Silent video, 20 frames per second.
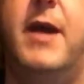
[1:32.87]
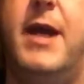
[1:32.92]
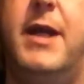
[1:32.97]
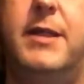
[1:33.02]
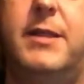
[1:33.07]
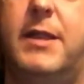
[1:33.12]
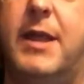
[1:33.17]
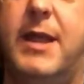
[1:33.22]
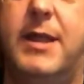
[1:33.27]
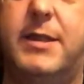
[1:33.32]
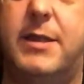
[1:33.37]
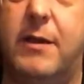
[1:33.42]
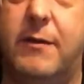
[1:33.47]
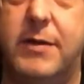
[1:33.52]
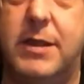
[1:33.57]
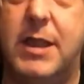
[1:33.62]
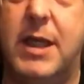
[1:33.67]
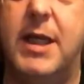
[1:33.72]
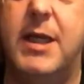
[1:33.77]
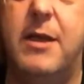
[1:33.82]
It's
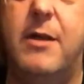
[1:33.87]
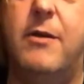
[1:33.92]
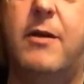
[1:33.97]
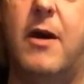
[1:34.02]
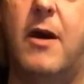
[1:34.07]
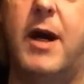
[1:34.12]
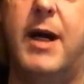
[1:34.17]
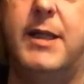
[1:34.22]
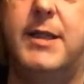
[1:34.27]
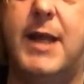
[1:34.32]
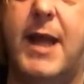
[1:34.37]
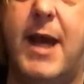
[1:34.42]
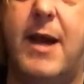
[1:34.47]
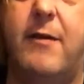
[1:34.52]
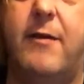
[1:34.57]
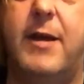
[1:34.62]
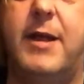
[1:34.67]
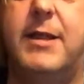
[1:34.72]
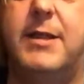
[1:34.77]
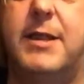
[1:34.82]
obviously you guys,
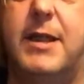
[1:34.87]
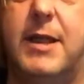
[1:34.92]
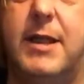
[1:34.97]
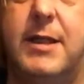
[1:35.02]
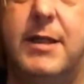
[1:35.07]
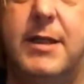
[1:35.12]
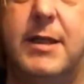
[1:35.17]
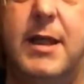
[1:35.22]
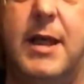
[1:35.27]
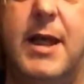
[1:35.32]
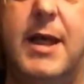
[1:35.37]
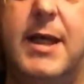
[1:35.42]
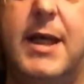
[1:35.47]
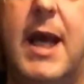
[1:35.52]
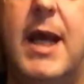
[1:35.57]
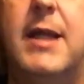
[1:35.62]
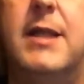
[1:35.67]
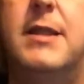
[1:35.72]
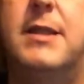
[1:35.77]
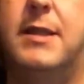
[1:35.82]
Aries and
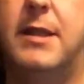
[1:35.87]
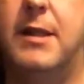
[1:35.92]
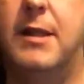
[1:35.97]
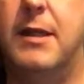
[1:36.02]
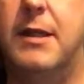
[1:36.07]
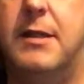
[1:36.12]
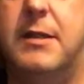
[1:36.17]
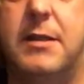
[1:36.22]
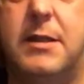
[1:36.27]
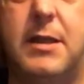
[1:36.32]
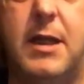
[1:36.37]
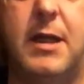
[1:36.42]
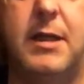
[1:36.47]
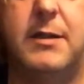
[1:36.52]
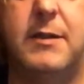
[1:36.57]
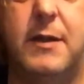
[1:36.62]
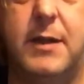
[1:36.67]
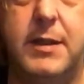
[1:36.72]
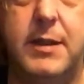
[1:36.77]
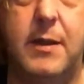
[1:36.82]
Cancer, and the star
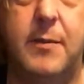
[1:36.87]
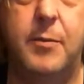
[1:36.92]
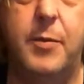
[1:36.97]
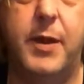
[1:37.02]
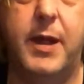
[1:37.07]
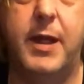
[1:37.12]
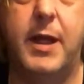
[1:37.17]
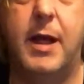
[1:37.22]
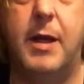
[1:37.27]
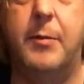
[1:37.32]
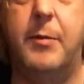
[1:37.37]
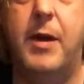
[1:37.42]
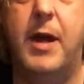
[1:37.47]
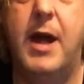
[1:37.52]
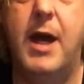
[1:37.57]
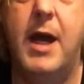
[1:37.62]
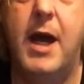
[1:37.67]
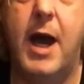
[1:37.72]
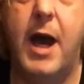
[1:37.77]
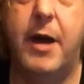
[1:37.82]
signs I'm picking up,
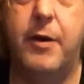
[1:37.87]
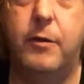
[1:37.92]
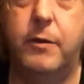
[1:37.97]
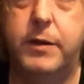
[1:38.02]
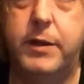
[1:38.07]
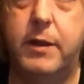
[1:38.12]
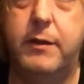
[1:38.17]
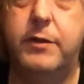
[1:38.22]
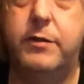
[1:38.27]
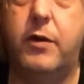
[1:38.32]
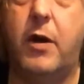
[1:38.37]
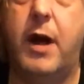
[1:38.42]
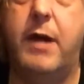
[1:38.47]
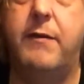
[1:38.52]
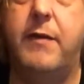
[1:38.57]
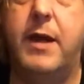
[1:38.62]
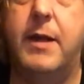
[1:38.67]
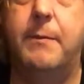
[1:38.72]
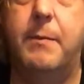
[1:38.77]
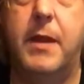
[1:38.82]
and also
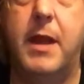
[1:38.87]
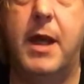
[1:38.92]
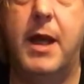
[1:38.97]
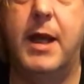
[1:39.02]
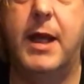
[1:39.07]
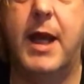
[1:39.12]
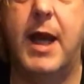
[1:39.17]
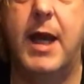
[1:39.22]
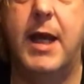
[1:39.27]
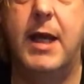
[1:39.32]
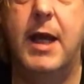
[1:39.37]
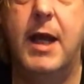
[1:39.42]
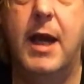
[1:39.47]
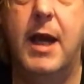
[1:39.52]
driving, okay.